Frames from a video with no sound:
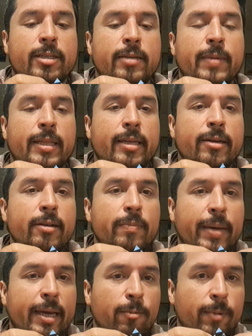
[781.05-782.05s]
is a material
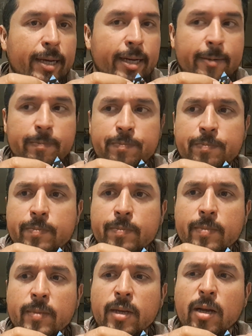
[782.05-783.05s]
made with
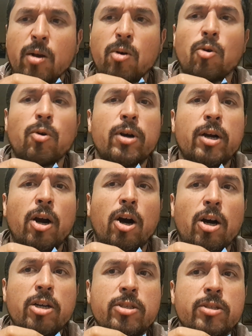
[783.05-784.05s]
corn
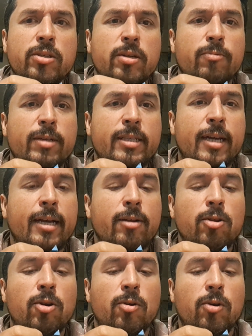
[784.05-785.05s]
husk,
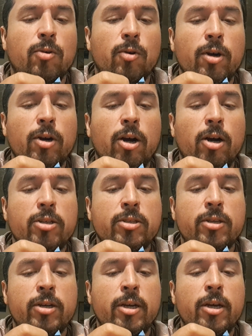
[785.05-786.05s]
recycled corn
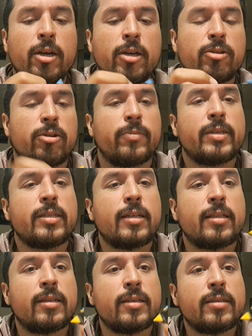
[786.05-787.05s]
husk. So it means
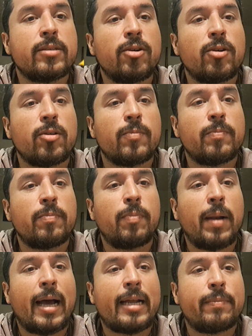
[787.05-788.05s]
that this is all
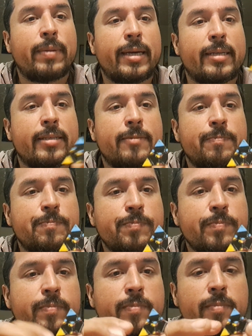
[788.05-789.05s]
plant-based.
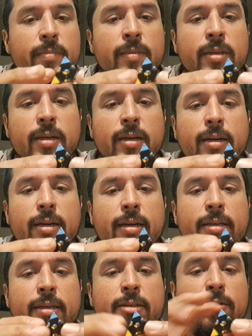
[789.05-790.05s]

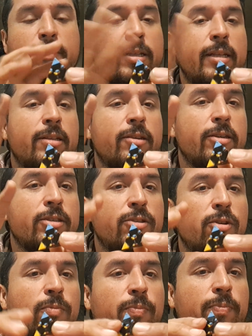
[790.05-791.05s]
He told me that there is
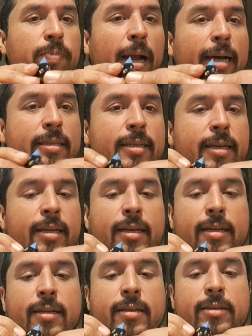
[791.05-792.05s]
no plastic in
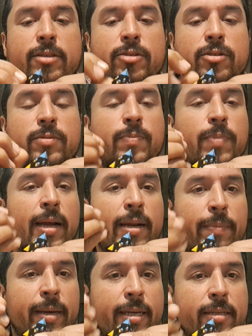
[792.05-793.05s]
it. It's just
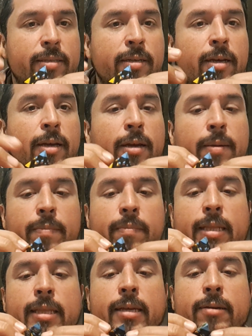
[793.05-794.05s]
plant-based
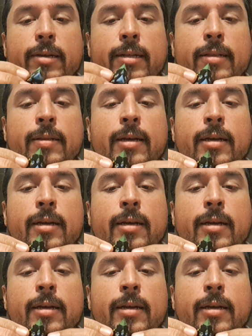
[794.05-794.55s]
material.